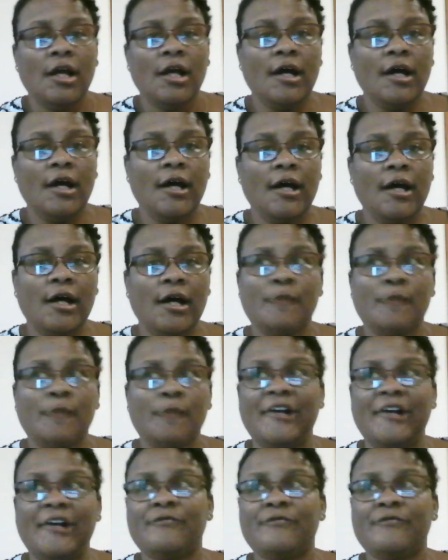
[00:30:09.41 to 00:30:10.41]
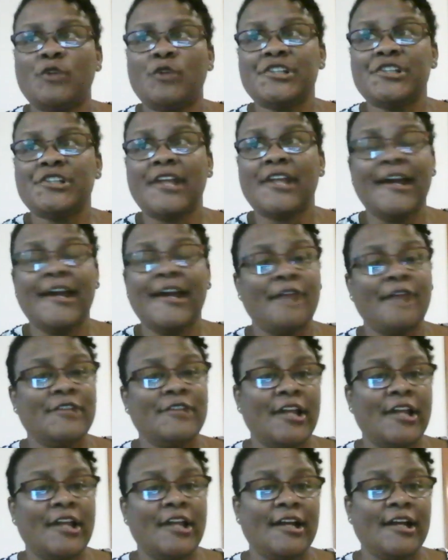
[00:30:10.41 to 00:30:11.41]
Unfortunately, I have a
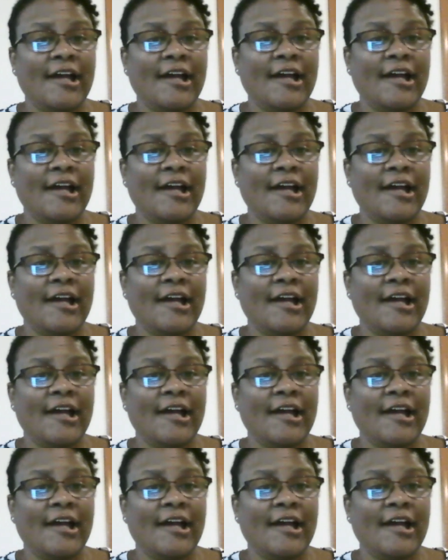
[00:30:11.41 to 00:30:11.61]
lot of